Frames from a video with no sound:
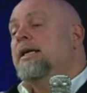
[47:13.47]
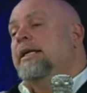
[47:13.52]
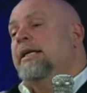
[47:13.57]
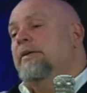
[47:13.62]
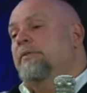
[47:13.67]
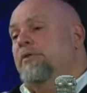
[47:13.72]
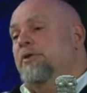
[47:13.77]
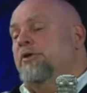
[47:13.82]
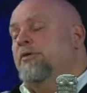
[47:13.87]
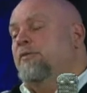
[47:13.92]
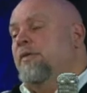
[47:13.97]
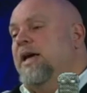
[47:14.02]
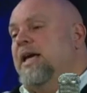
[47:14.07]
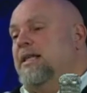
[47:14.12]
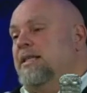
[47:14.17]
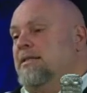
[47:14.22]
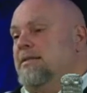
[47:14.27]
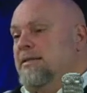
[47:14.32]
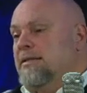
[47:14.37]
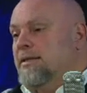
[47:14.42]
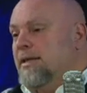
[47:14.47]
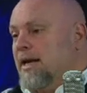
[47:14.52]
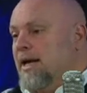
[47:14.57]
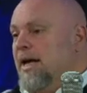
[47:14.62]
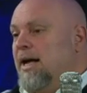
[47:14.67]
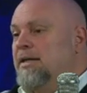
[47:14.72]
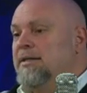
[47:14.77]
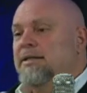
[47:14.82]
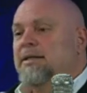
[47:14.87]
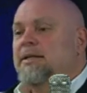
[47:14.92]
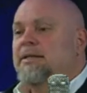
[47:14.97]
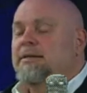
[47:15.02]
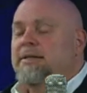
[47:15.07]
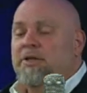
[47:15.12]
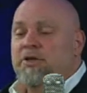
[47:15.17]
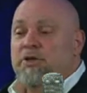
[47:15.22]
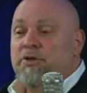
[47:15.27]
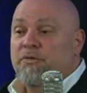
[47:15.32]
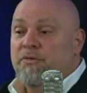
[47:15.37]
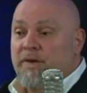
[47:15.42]
If your faith is in God,
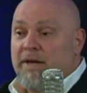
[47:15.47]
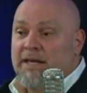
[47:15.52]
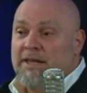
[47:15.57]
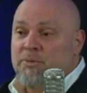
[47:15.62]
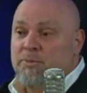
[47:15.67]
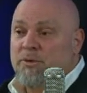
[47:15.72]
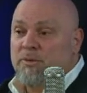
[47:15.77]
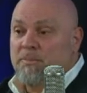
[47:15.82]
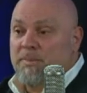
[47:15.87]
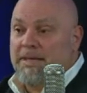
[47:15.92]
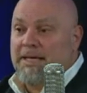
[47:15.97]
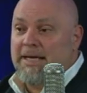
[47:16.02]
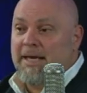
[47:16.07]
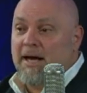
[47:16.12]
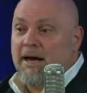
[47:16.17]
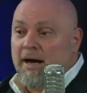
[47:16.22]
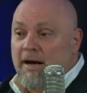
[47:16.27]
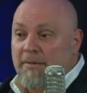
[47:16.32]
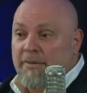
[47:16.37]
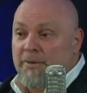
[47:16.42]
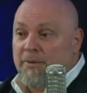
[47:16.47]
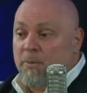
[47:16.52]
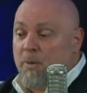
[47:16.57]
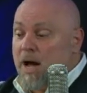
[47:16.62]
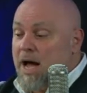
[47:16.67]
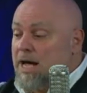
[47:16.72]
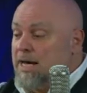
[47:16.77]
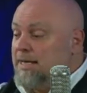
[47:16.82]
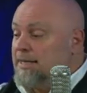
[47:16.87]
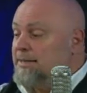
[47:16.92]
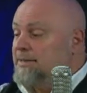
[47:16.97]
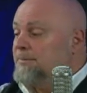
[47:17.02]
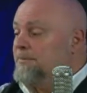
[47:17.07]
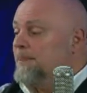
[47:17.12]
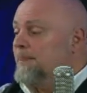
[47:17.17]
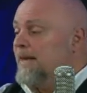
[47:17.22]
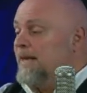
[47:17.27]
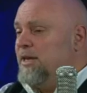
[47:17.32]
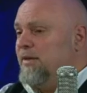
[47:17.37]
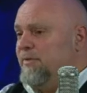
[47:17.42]
then your faith will be otherwise.
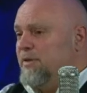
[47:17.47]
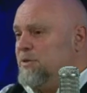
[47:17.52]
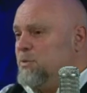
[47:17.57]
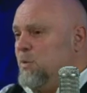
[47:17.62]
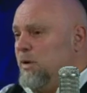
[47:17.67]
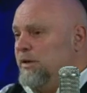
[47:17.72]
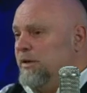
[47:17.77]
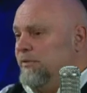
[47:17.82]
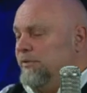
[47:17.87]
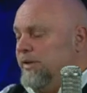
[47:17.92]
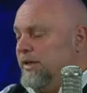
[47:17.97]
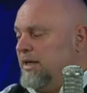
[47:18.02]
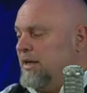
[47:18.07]
And you have this wonderfully